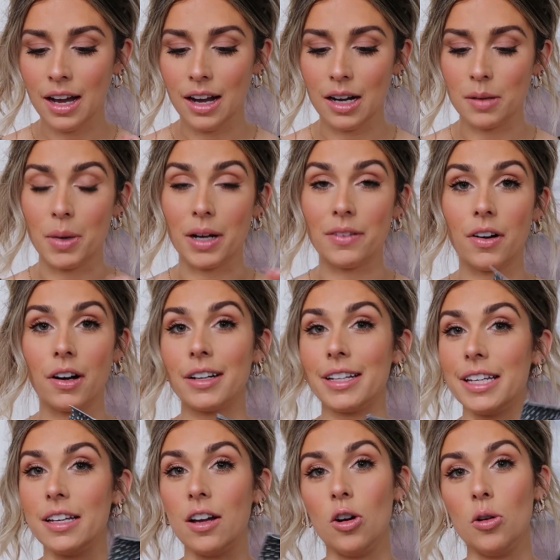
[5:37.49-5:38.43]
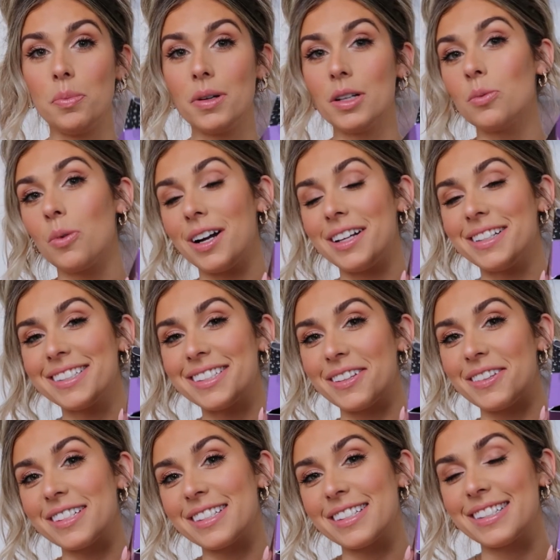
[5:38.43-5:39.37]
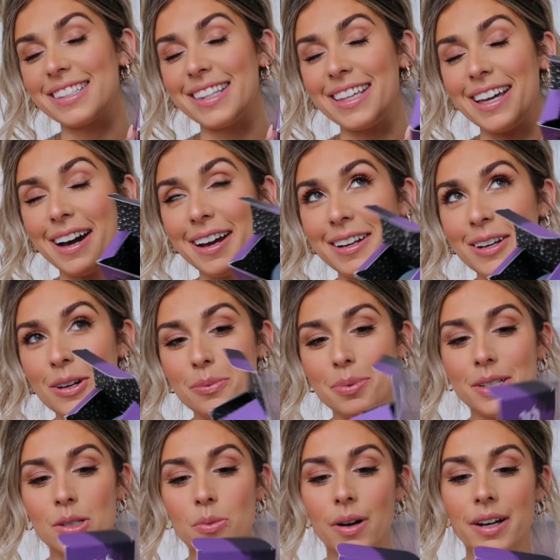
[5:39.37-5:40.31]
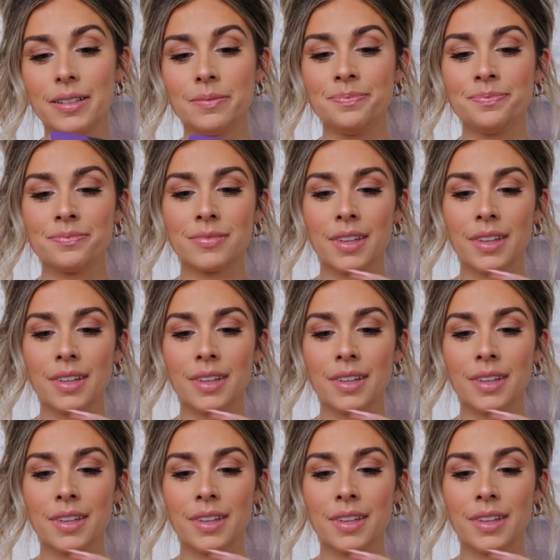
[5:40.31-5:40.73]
I've already opened one, so this is the unopened one.